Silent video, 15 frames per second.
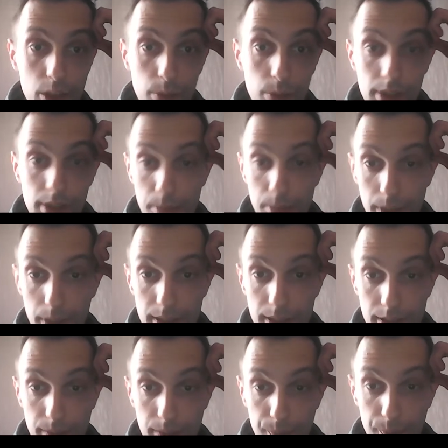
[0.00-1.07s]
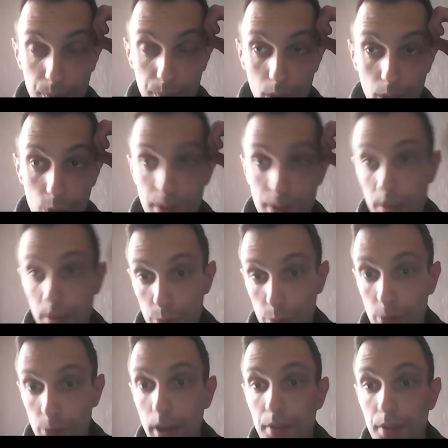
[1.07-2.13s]
multiplicity of the
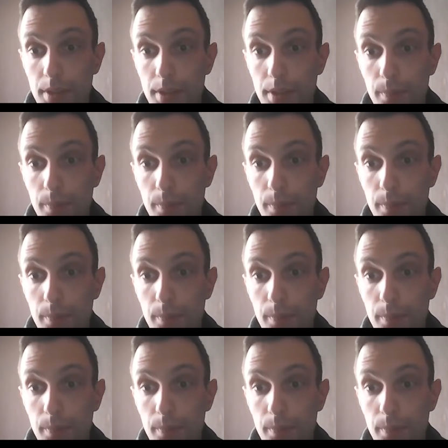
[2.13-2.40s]
input graphs.